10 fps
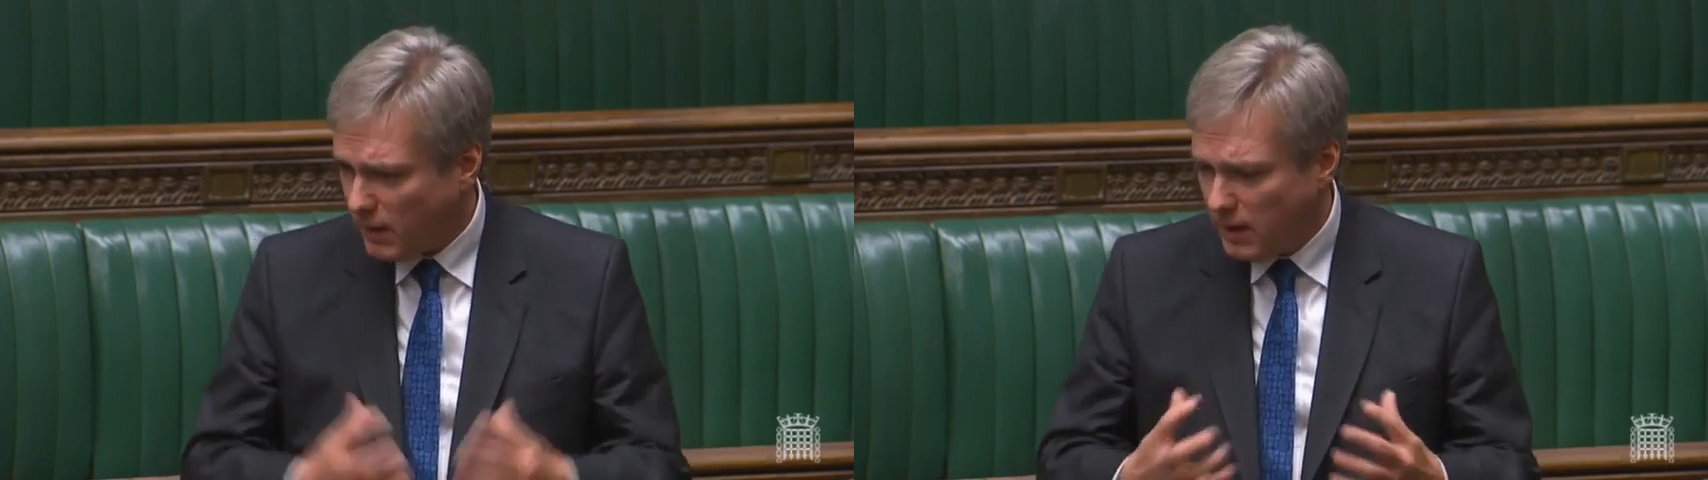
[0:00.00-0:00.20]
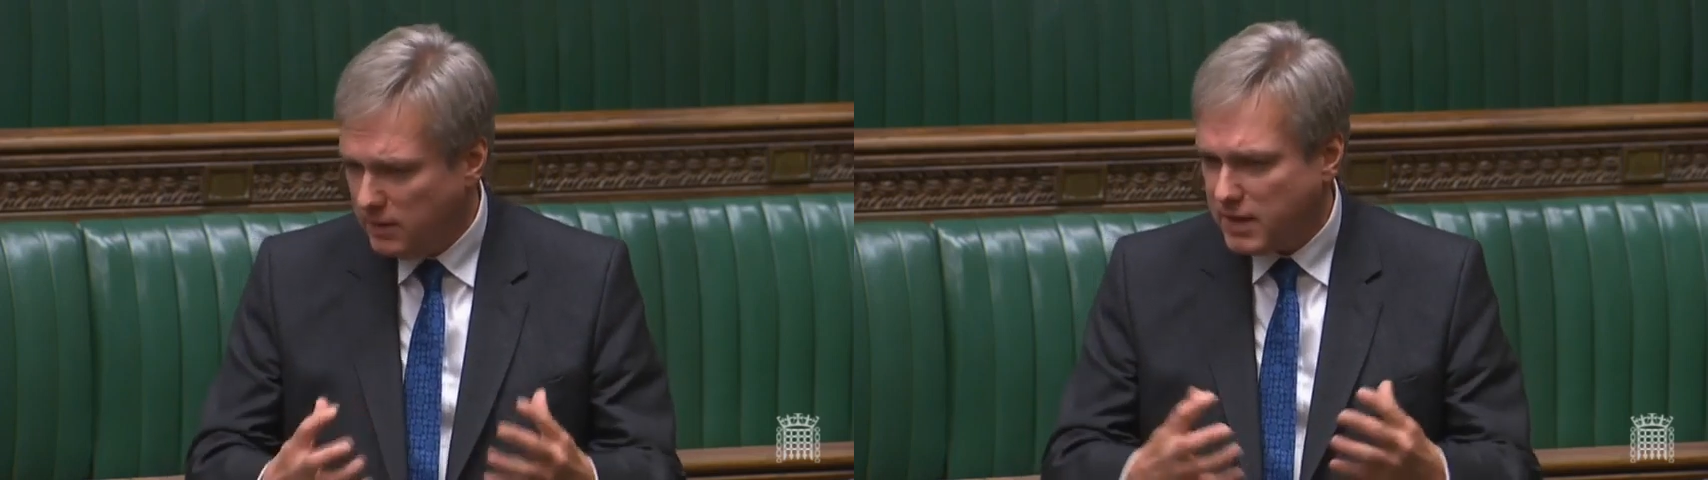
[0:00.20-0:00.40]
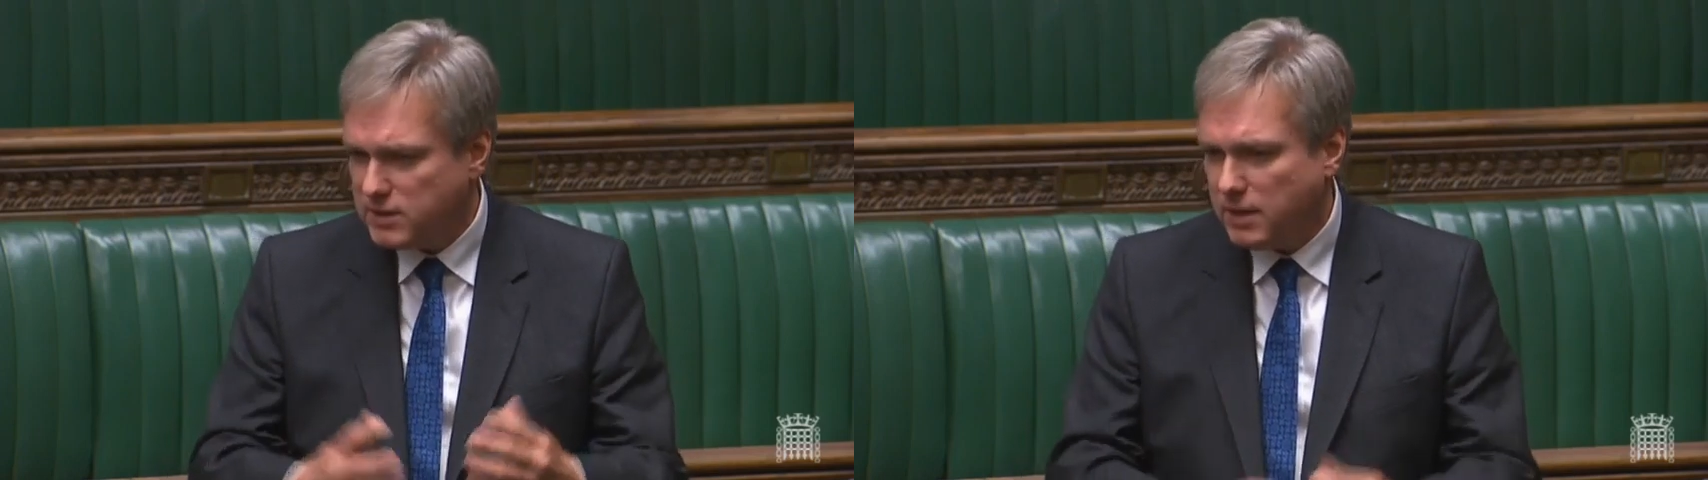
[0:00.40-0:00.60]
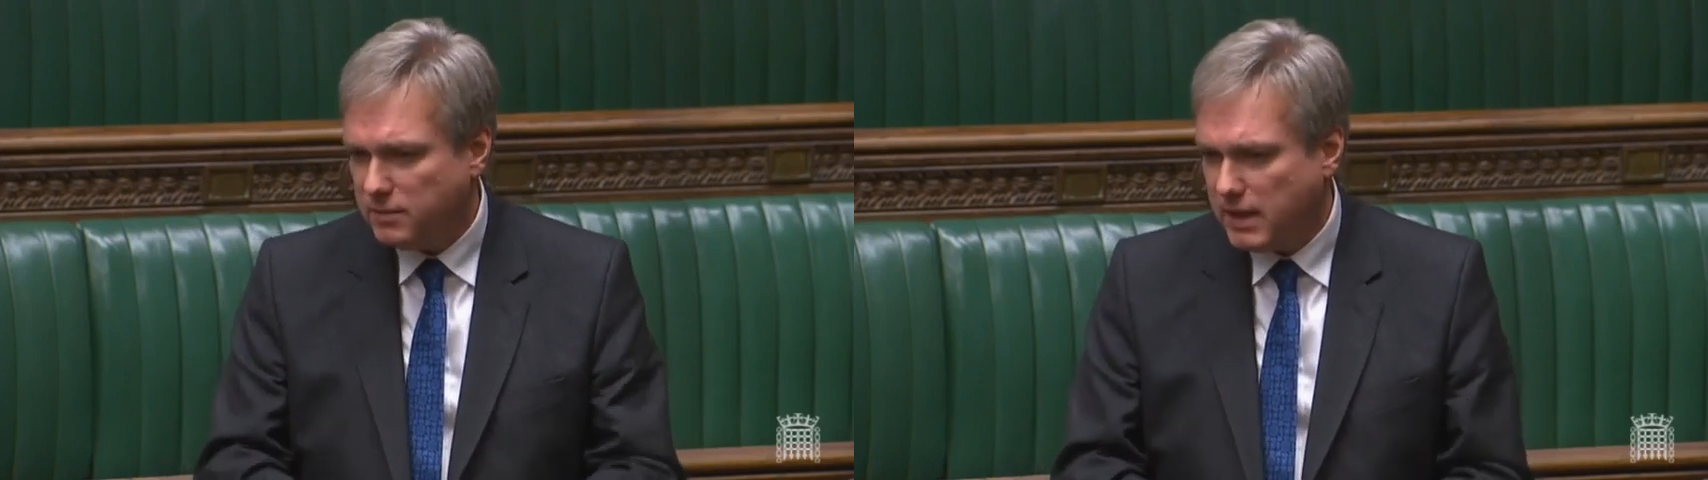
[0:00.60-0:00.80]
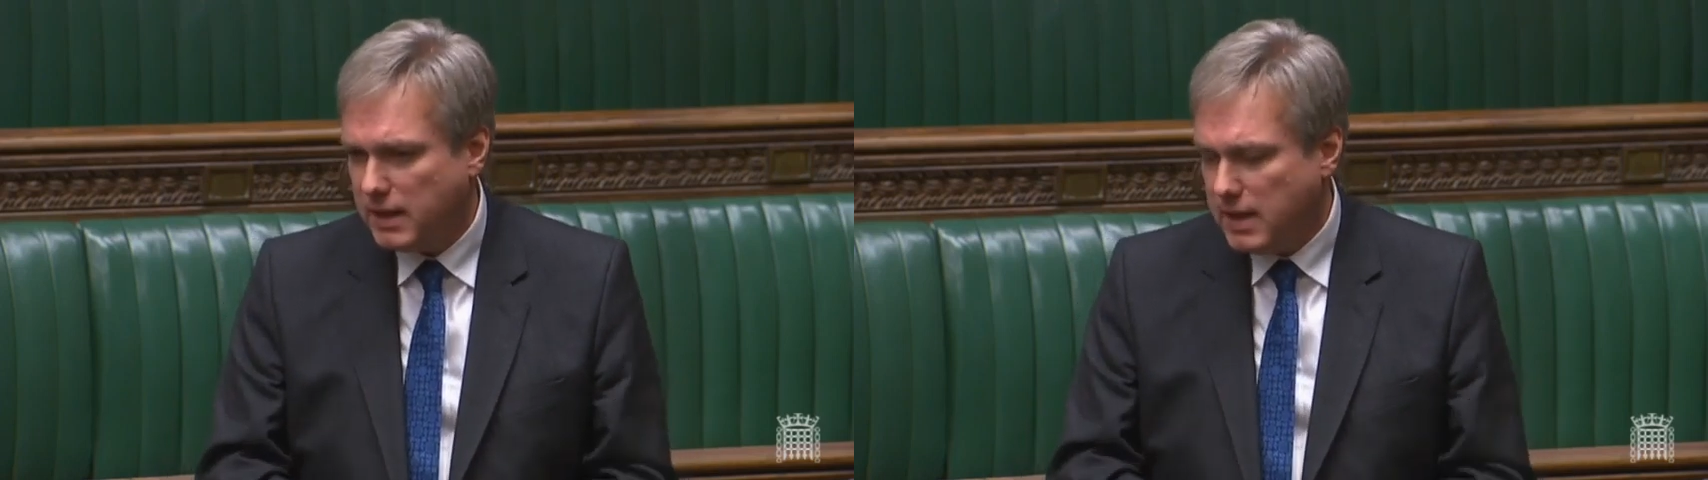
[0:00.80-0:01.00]
and that's
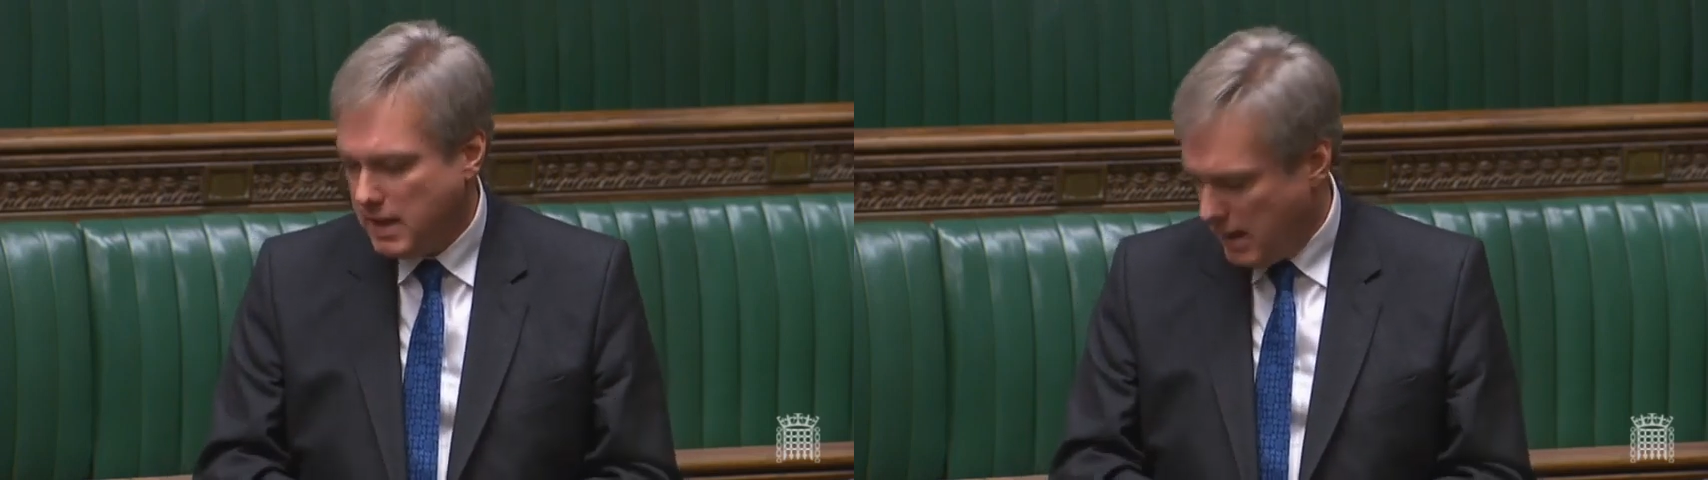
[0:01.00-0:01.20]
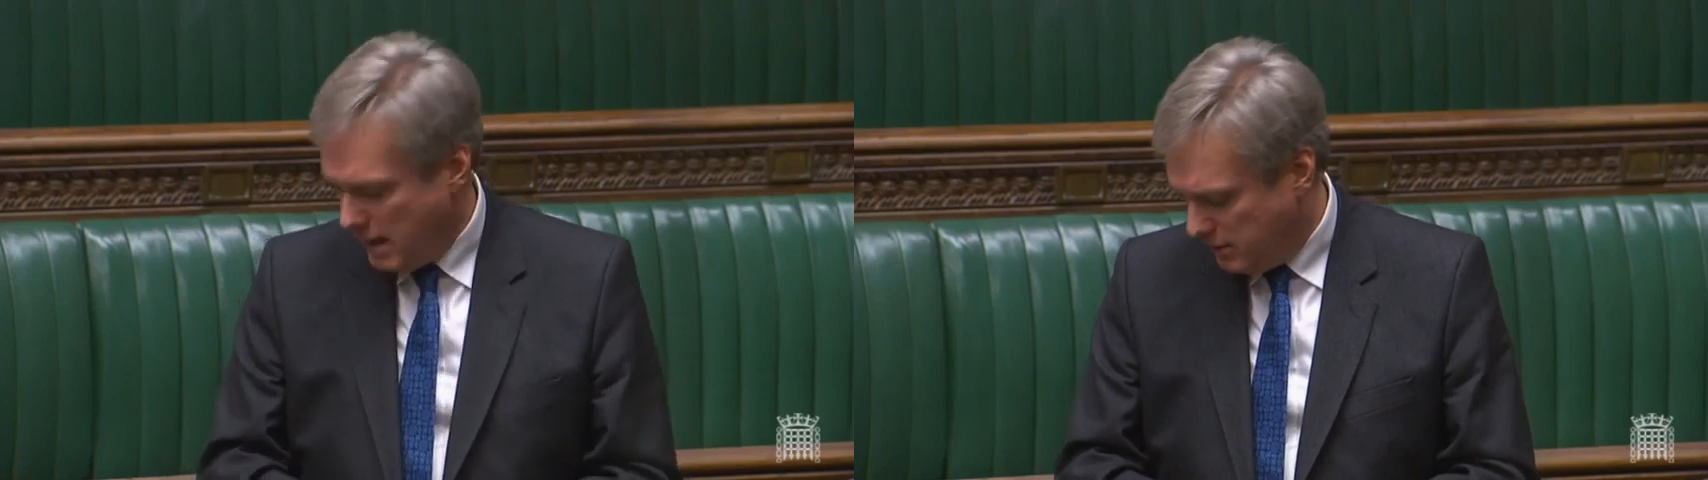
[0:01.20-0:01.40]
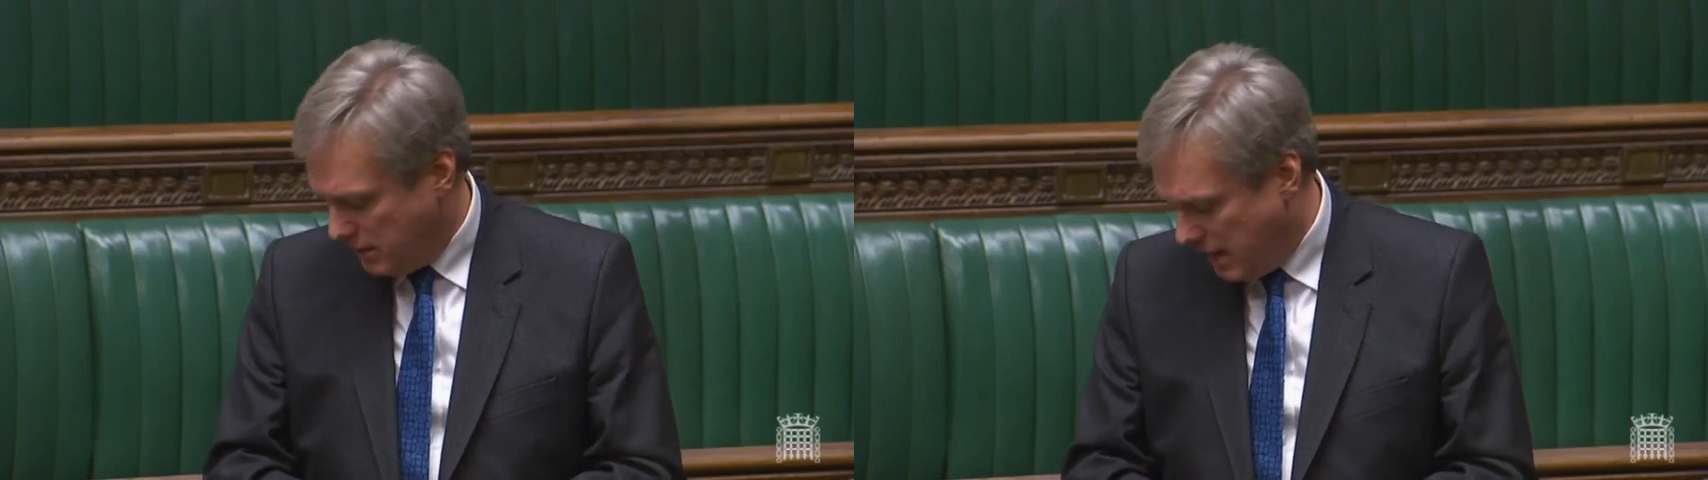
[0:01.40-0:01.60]
something that